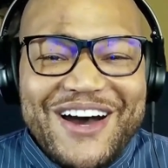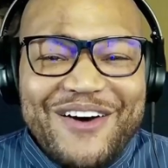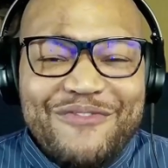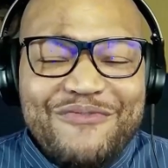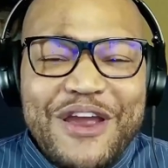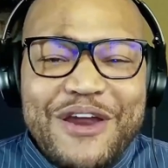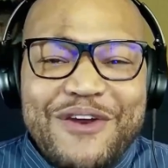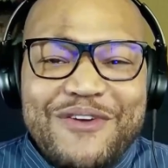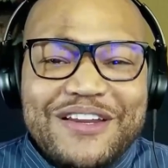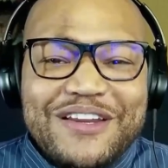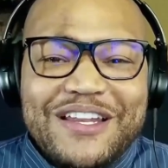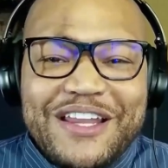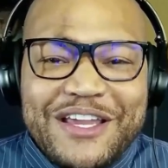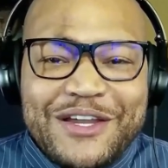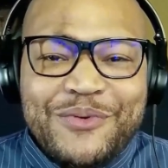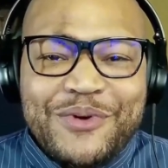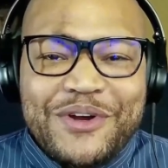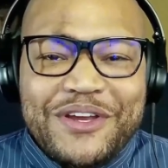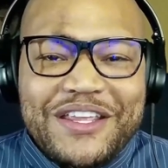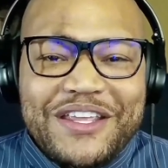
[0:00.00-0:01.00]
very
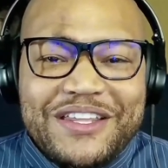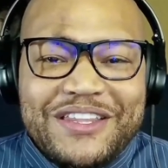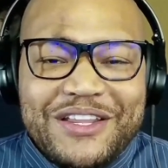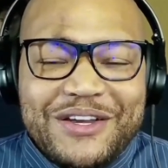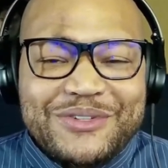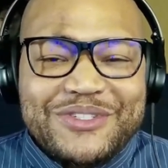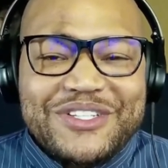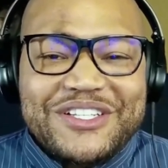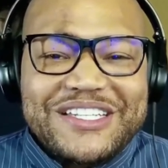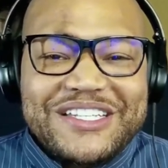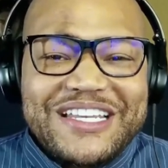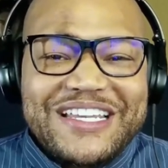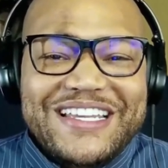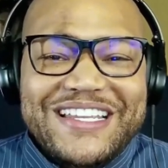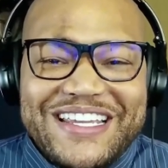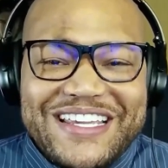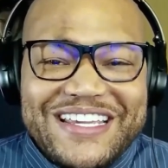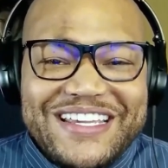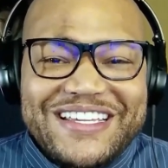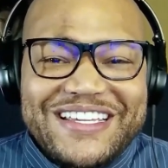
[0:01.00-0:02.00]
liquid in those
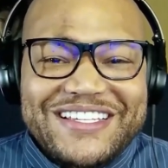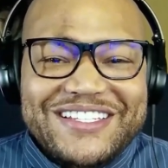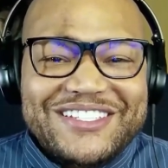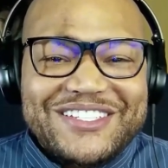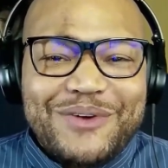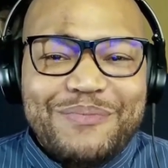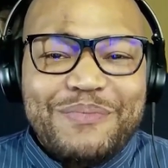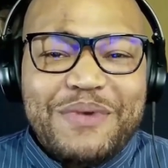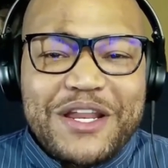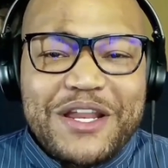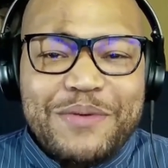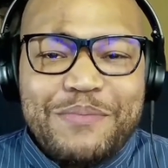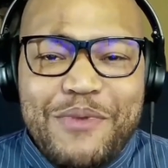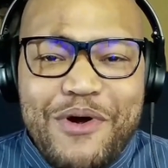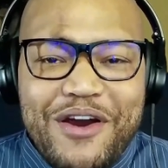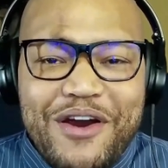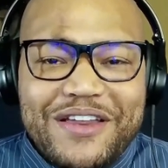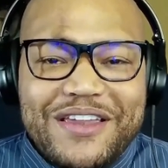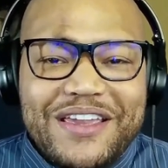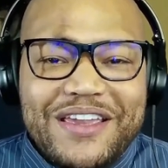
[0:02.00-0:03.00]
CDs, the money
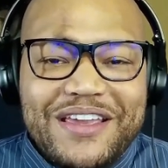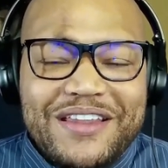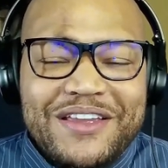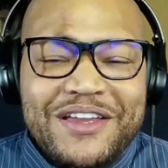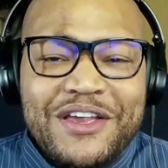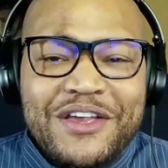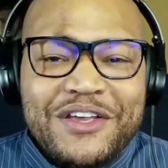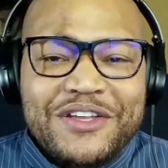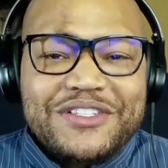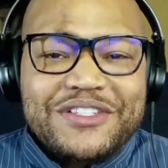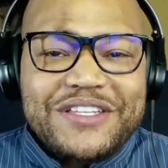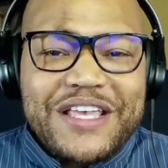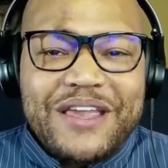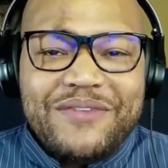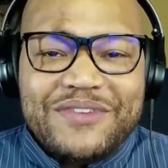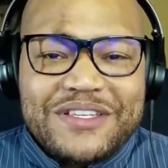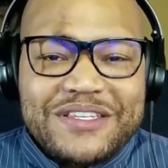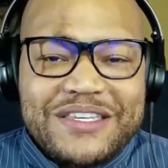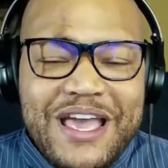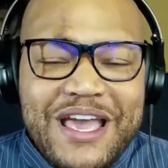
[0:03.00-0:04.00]
market,
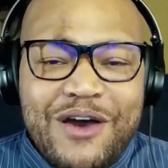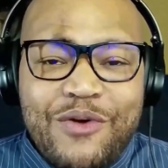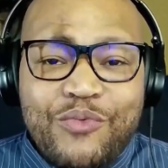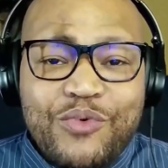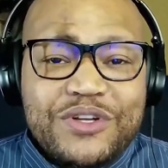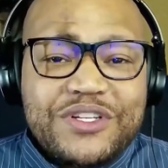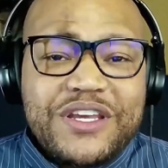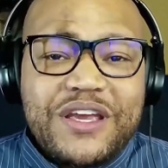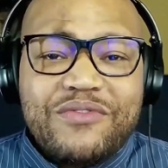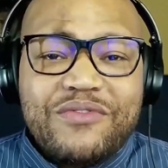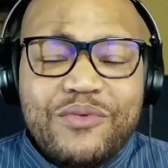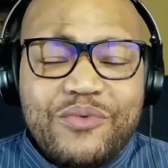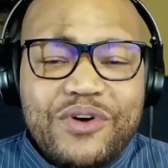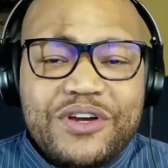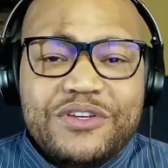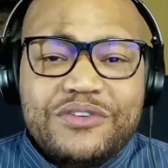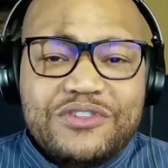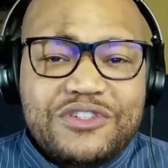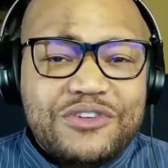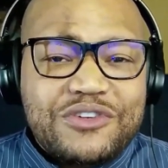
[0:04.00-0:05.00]
savings account, whichever
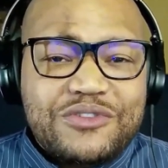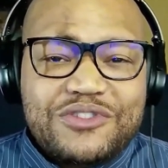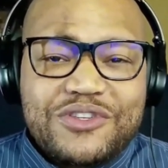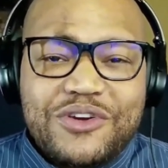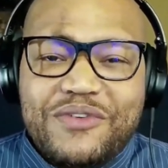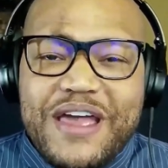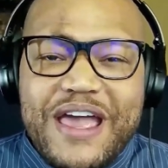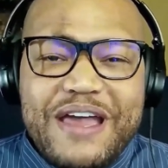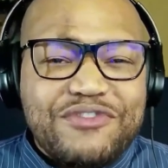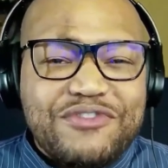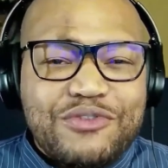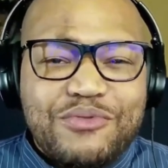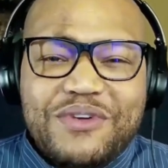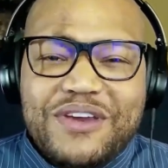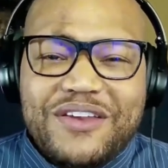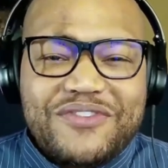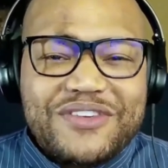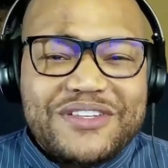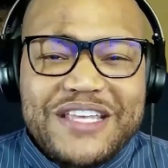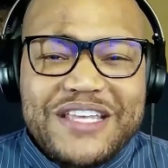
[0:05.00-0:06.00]
one you choose. Don't have
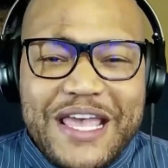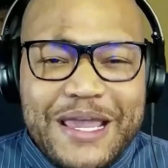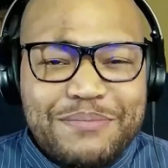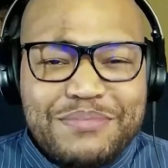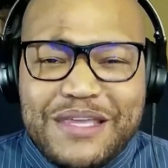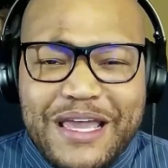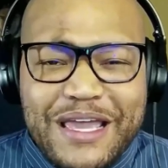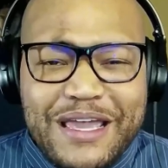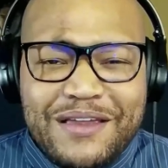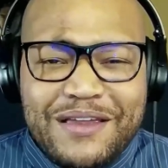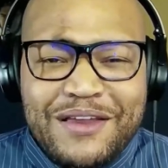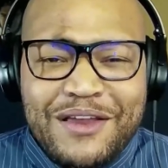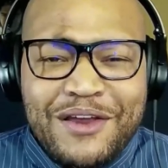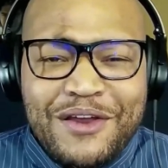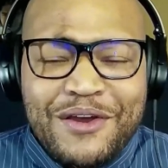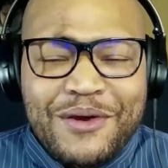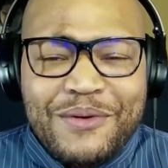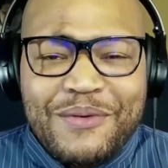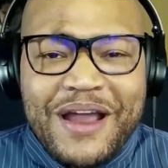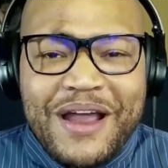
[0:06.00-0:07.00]
three of the same thing,
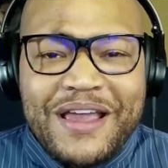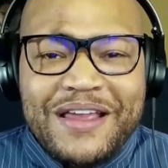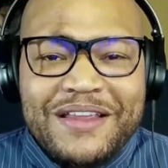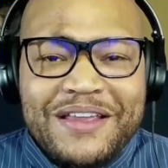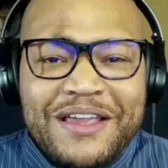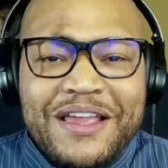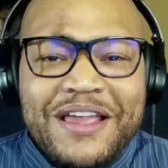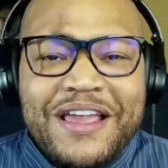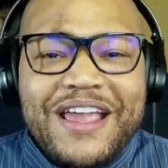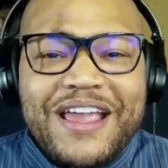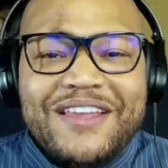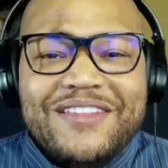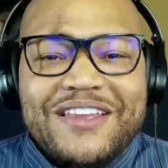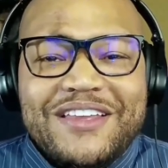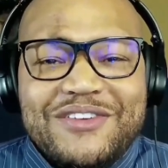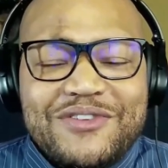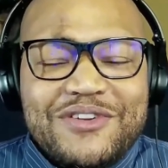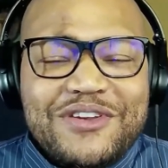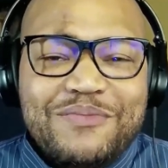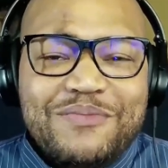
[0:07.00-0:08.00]
right? And
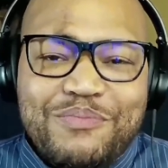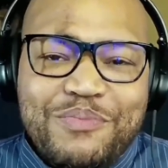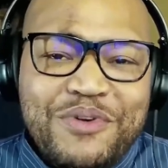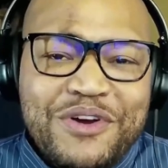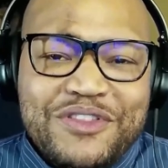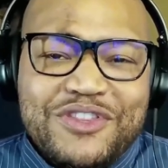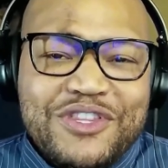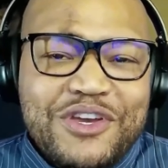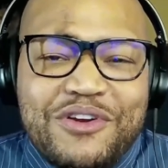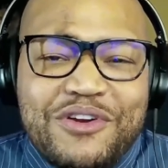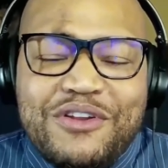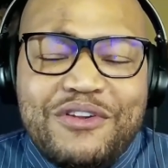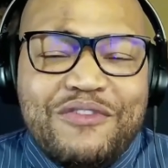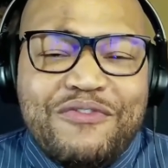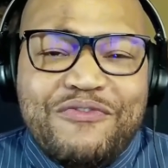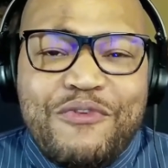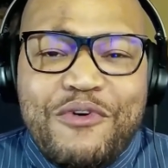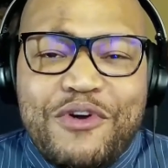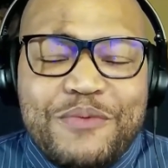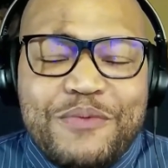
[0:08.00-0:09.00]
then you can put 30 to
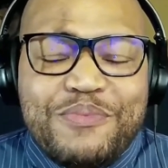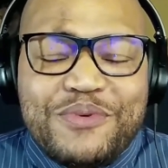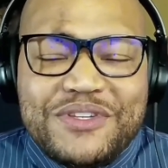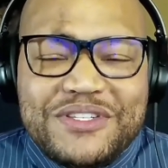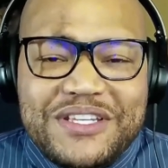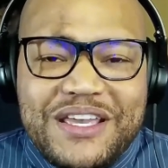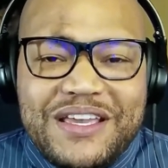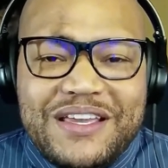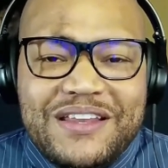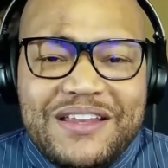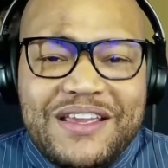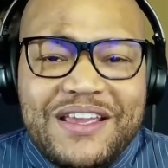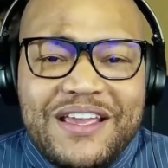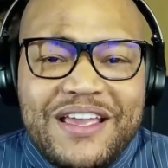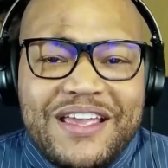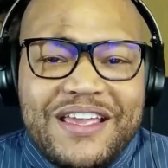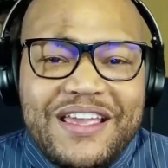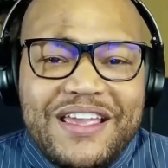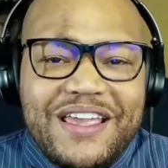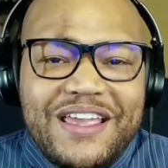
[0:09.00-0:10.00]
40%
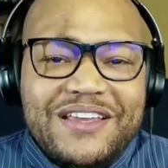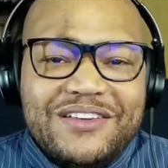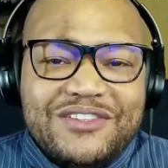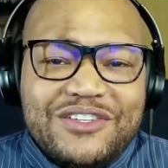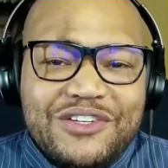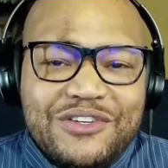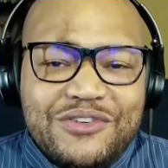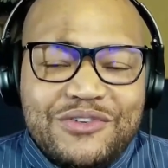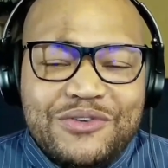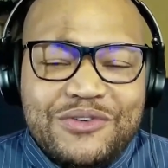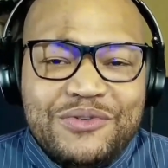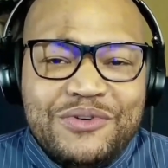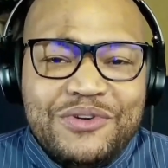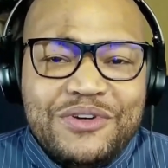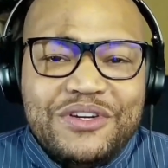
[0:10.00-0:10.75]
into